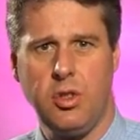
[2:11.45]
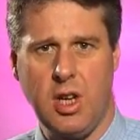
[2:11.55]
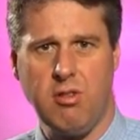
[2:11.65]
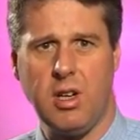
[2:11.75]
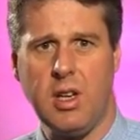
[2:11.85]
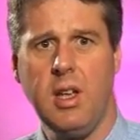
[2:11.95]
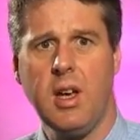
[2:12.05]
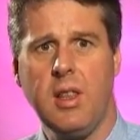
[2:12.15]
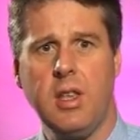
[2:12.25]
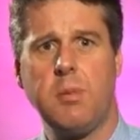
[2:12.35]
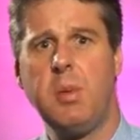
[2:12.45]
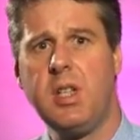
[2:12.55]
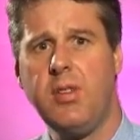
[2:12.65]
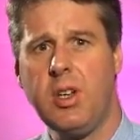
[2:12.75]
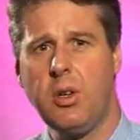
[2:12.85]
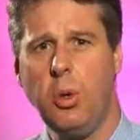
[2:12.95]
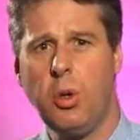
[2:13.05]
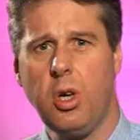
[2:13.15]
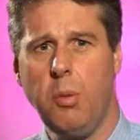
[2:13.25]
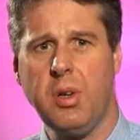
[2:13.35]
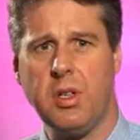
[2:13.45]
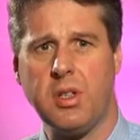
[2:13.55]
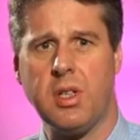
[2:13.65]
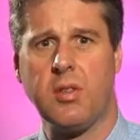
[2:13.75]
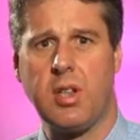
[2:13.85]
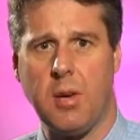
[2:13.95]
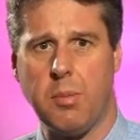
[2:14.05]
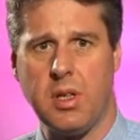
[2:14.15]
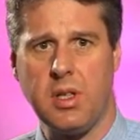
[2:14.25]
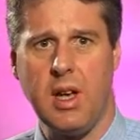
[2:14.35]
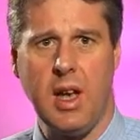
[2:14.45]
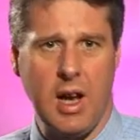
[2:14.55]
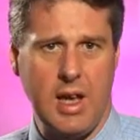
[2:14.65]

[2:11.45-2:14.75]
Generally, the specific core competences of companies